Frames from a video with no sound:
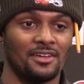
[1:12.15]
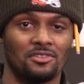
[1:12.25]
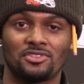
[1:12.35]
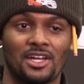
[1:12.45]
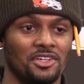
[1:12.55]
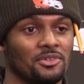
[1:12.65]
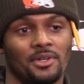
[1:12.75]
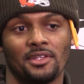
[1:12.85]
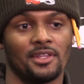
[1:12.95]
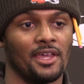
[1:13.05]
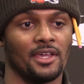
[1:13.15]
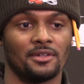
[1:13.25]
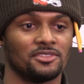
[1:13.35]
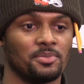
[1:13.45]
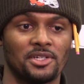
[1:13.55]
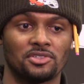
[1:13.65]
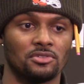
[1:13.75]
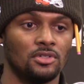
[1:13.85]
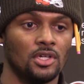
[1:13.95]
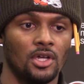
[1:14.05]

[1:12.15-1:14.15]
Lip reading: Don't try to do anything special.